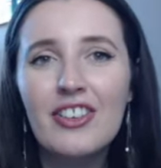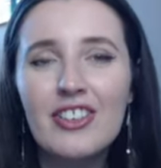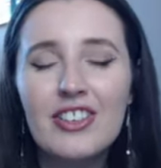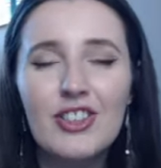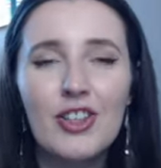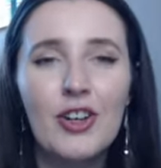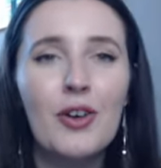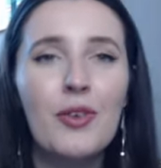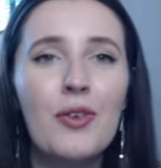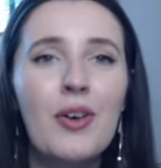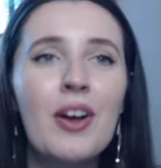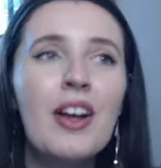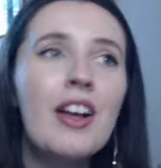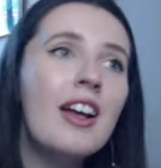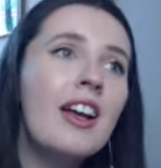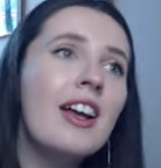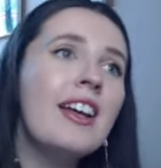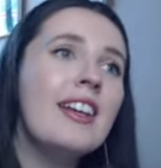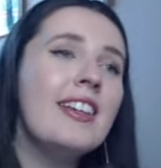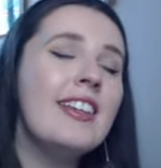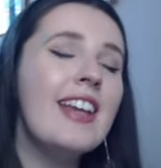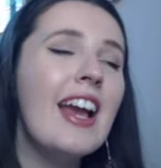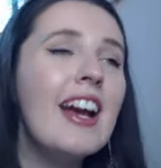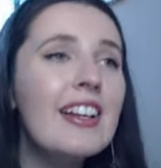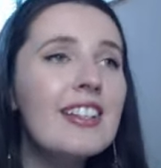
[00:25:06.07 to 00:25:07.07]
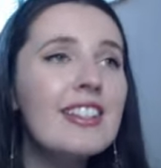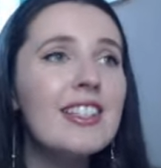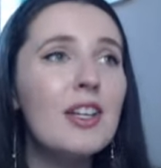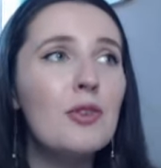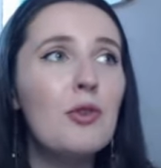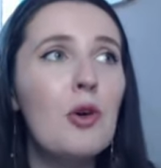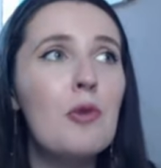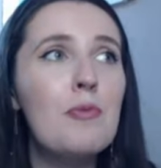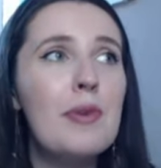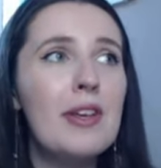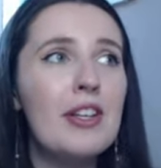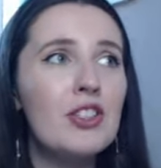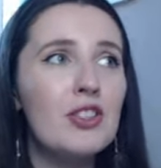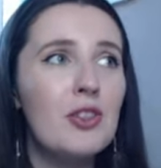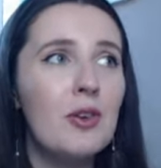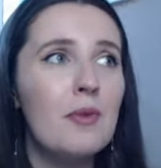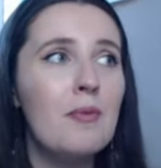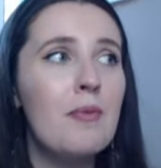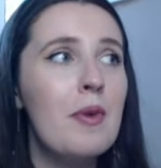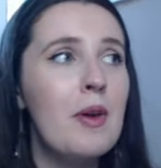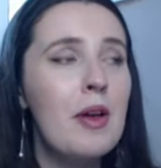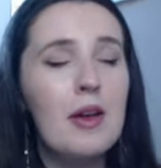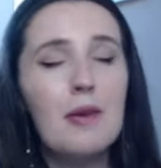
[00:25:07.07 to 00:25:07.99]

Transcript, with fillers: So yes, there will be some